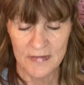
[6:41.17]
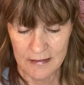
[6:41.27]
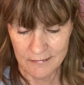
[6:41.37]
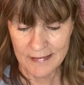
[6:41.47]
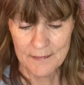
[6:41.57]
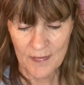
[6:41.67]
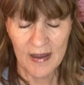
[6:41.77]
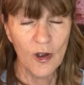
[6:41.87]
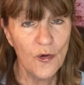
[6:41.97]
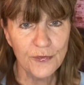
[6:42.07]
All right,
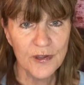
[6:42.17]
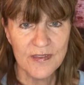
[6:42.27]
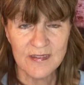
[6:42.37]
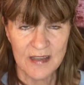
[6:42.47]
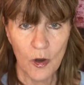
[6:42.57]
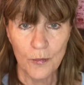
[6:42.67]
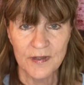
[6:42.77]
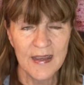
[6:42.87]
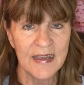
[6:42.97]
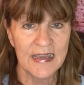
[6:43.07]
I hopefully this helped,
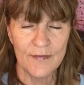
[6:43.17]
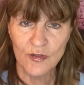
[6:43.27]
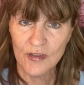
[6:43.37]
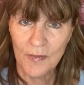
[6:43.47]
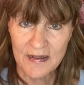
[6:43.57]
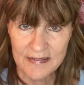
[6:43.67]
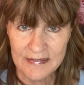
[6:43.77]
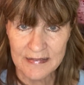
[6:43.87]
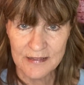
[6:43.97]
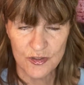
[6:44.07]
gave you some
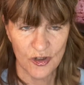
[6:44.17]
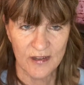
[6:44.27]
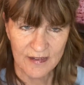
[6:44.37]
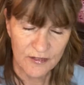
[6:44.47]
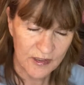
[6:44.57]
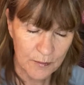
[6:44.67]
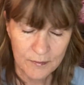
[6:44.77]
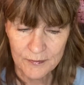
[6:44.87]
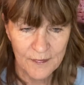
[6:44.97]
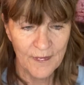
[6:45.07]
ideas, jot down
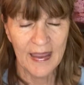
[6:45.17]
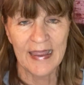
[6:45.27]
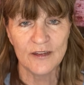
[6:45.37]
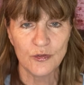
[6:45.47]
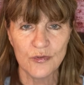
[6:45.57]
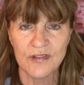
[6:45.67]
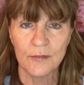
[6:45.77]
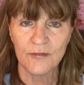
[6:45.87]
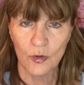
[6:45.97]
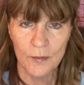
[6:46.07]
some answers,
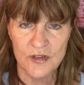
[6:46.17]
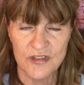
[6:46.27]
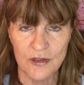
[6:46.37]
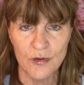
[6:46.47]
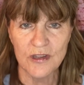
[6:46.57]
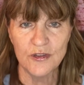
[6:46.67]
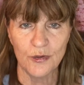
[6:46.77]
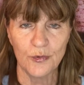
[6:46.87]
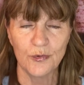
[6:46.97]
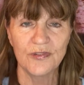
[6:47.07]
some verbiage that you can
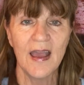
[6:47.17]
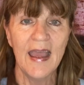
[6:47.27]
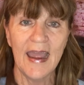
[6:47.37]
use,